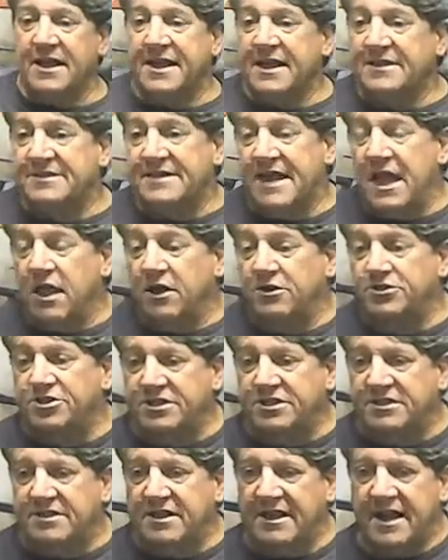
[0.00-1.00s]
guess the
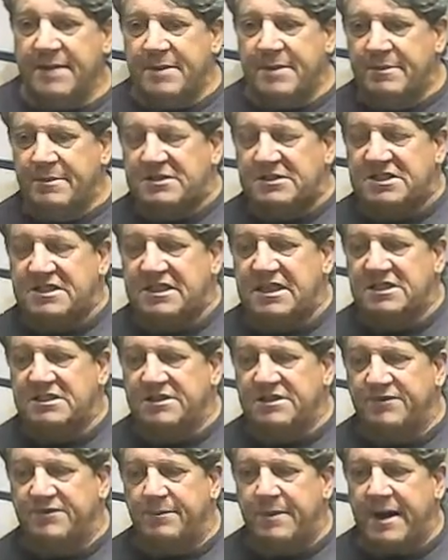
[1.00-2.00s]
allergies today, man. I've been sneezing
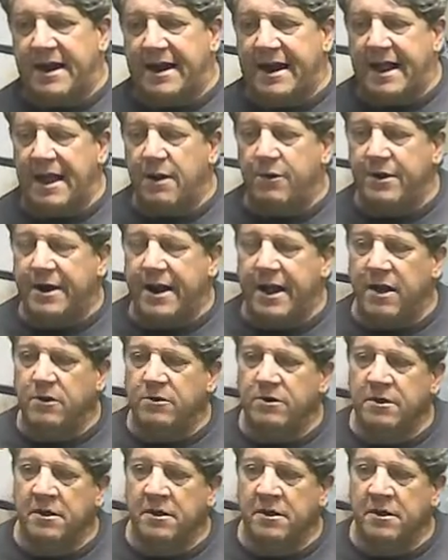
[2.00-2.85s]
for about an hour now.